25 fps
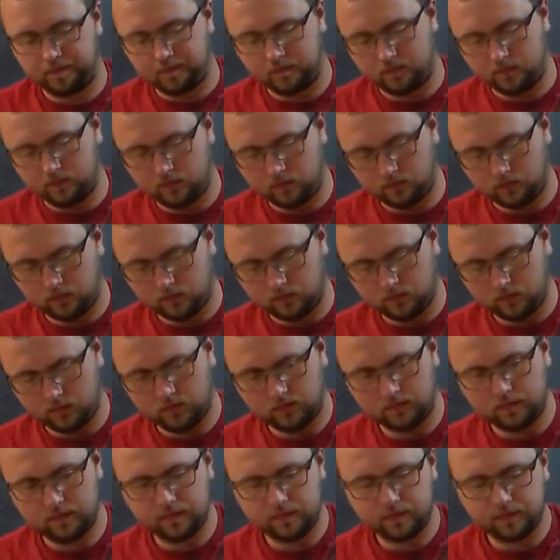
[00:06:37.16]

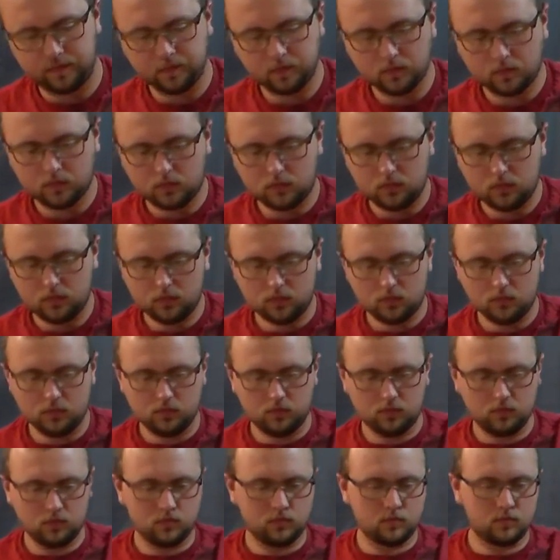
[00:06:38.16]

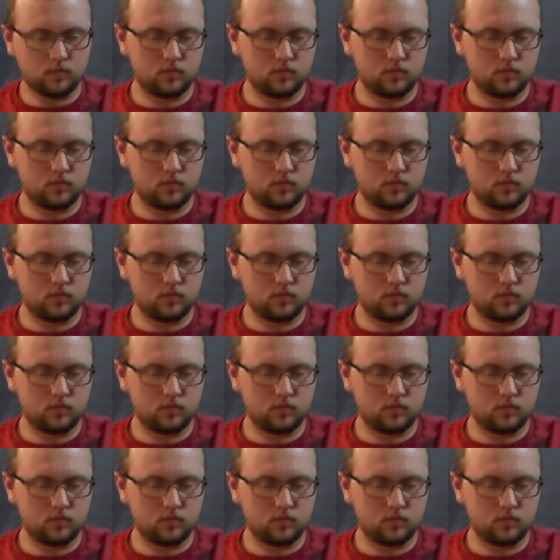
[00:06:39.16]
No one is speaking in this clip.